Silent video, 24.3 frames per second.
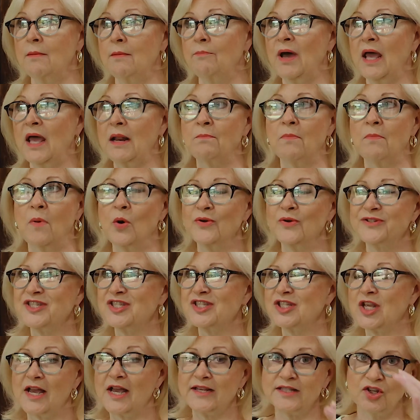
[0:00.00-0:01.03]
but
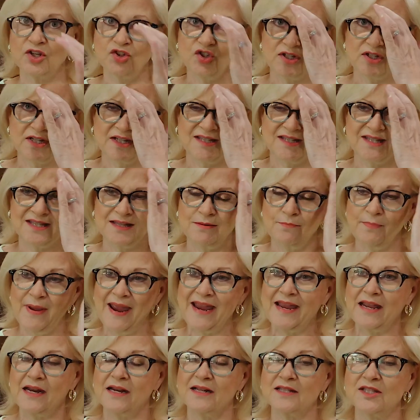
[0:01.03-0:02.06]
most sausages and
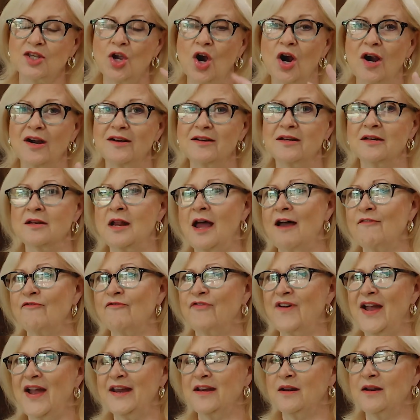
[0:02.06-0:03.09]
bacon, it's hard to not
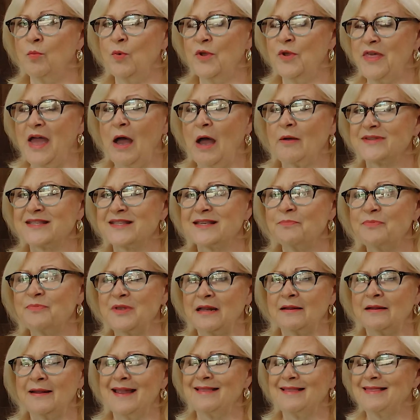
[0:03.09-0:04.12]
find them without
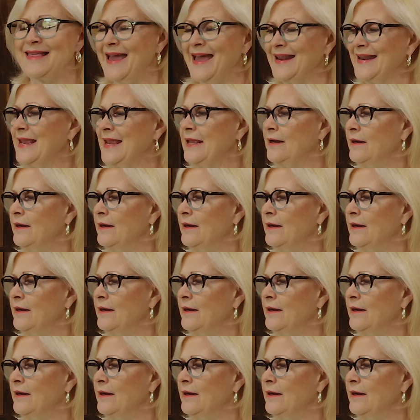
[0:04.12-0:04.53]
something like that